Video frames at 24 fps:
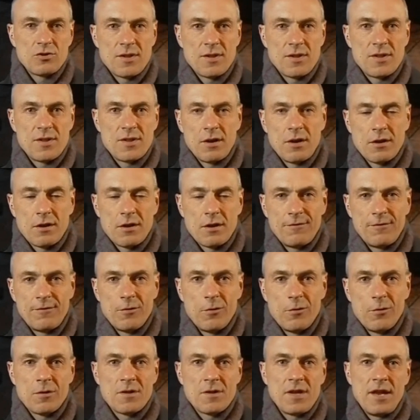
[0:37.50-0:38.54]
as young as
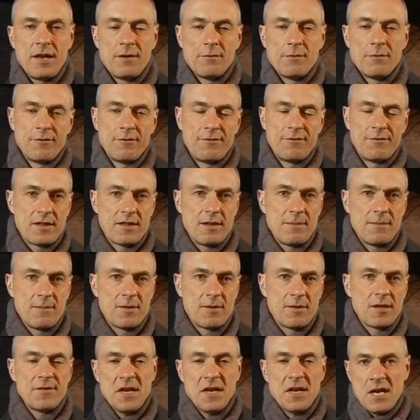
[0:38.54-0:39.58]
14 were
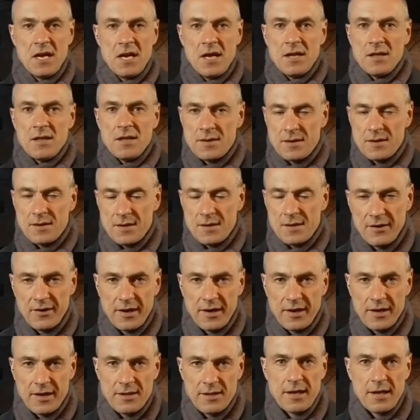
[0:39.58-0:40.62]
victims of
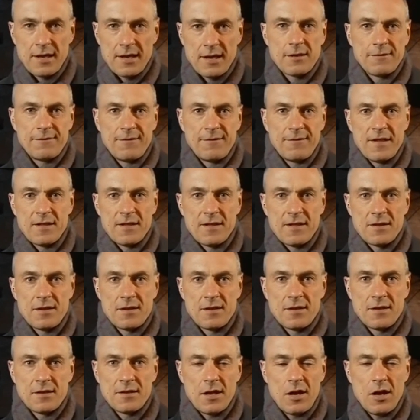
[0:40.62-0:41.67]
serious sex
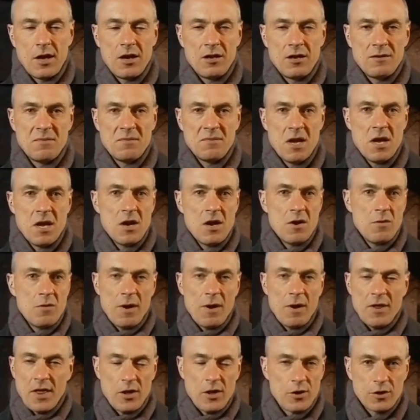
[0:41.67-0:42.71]
offences at the home where
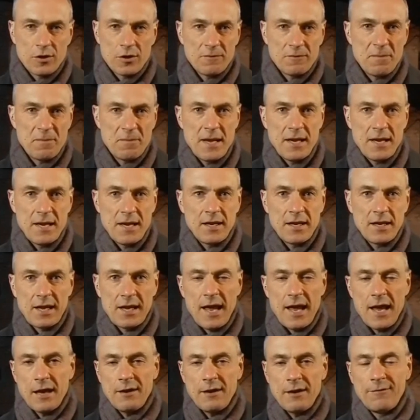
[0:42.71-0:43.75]
they should have been
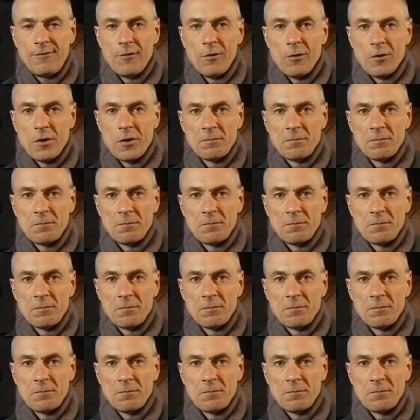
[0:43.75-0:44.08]
cared for.